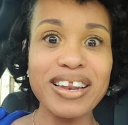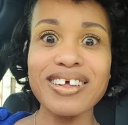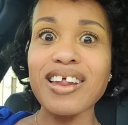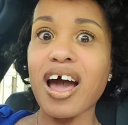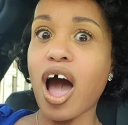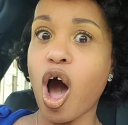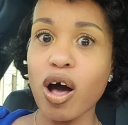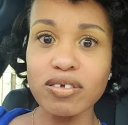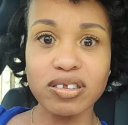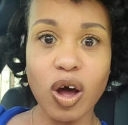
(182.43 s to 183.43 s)
then
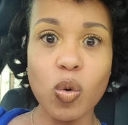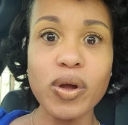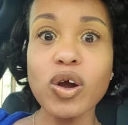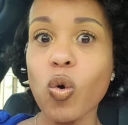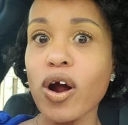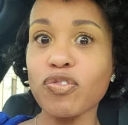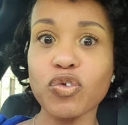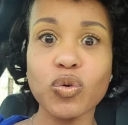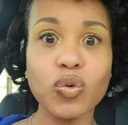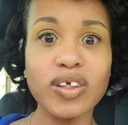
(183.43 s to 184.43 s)
also we're going
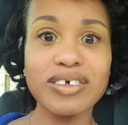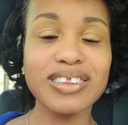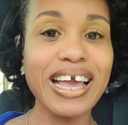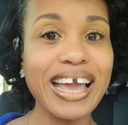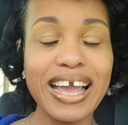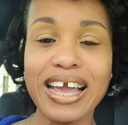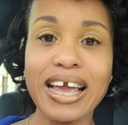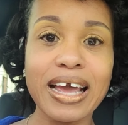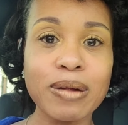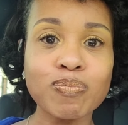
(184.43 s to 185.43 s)
through this
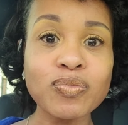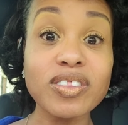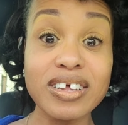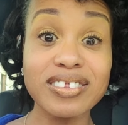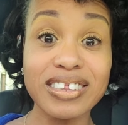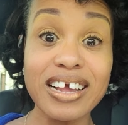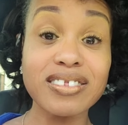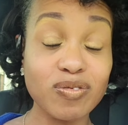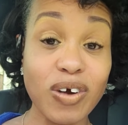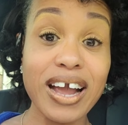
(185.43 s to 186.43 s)

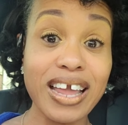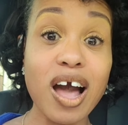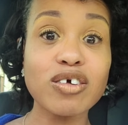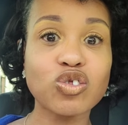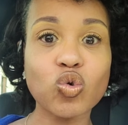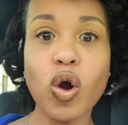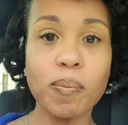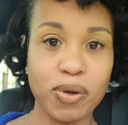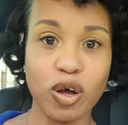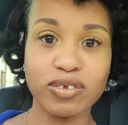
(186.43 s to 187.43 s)
season right now,
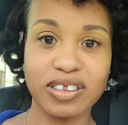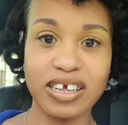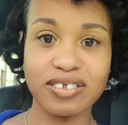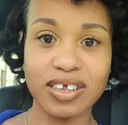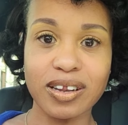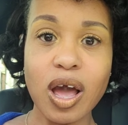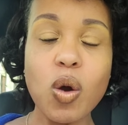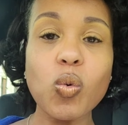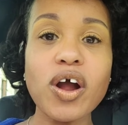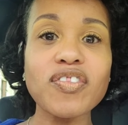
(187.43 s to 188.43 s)
Scorpio season,
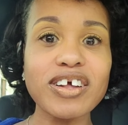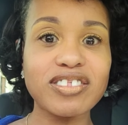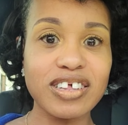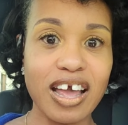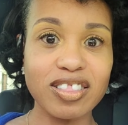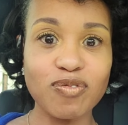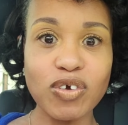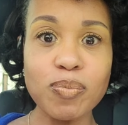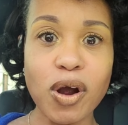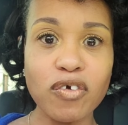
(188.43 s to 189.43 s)
where there's death and
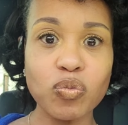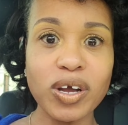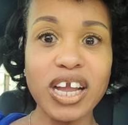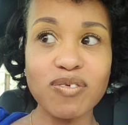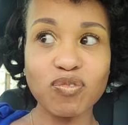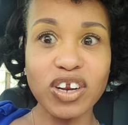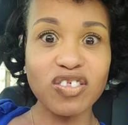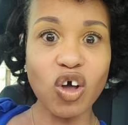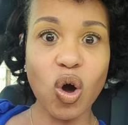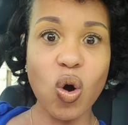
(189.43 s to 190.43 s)
rebirth. We're getting rid of
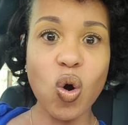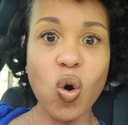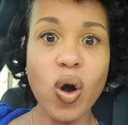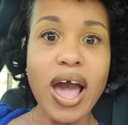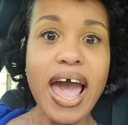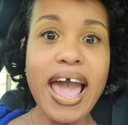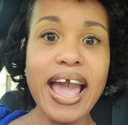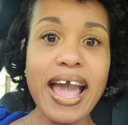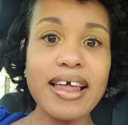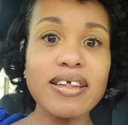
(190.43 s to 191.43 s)
the old
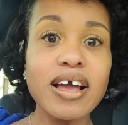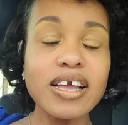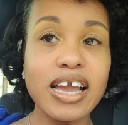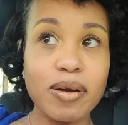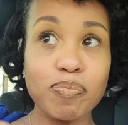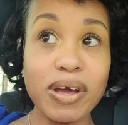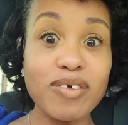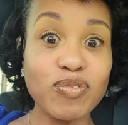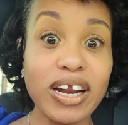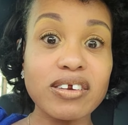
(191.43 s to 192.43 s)
and being
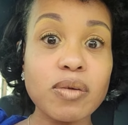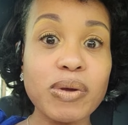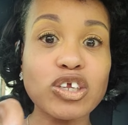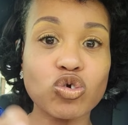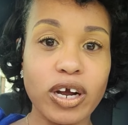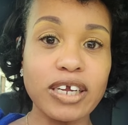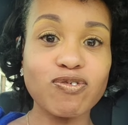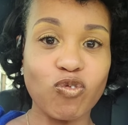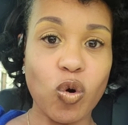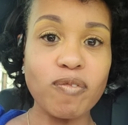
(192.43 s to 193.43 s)
ready to be
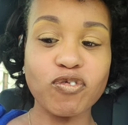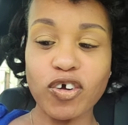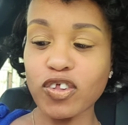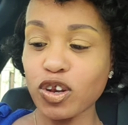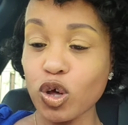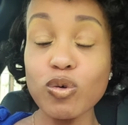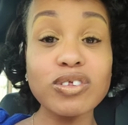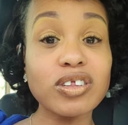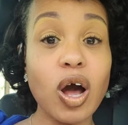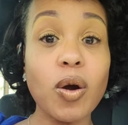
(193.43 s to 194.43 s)
transformed for the new.
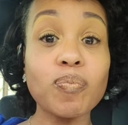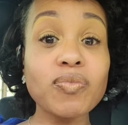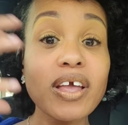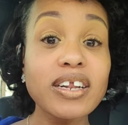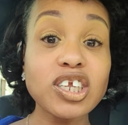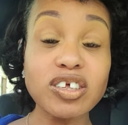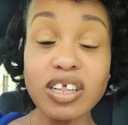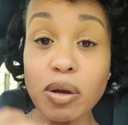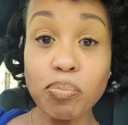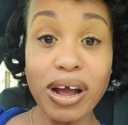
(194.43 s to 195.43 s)
So just
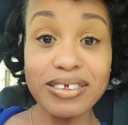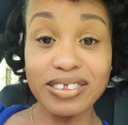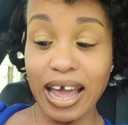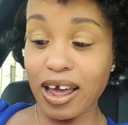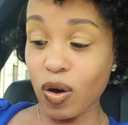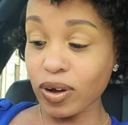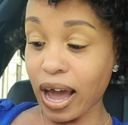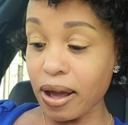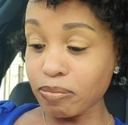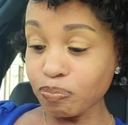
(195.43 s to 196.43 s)
embrace that, okay?